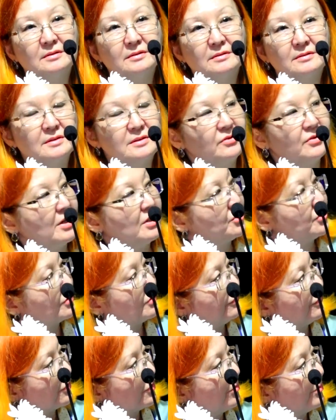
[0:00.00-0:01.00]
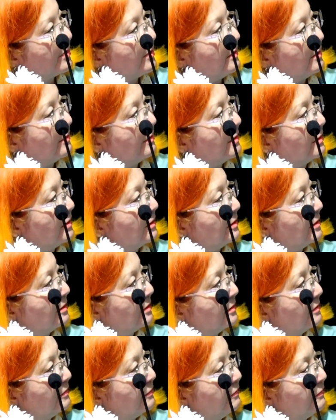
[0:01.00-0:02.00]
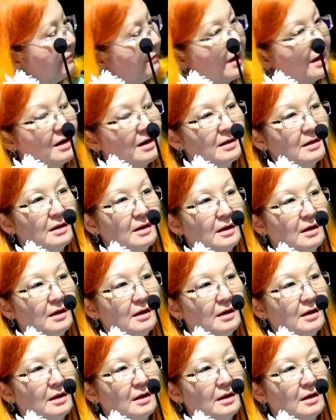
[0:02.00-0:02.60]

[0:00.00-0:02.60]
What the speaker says: stretched from the far